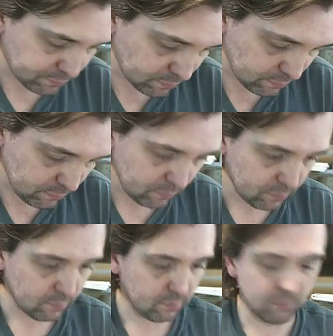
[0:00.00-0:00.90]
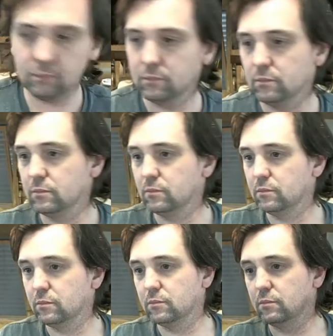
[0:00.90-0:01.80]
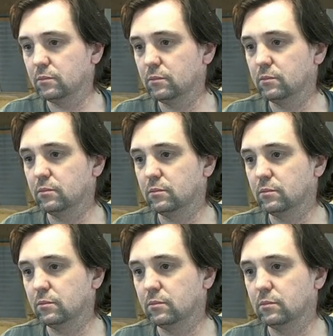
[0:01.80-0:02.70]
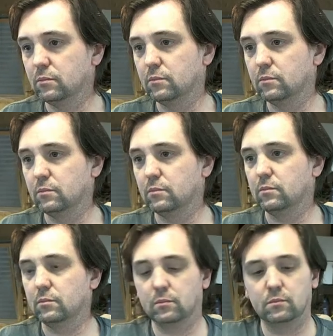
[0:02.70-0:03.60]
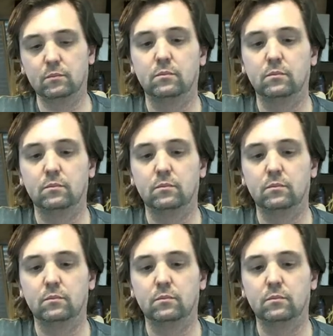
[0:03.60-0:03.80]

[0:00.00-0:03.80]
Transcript: No one is speaking in this clip.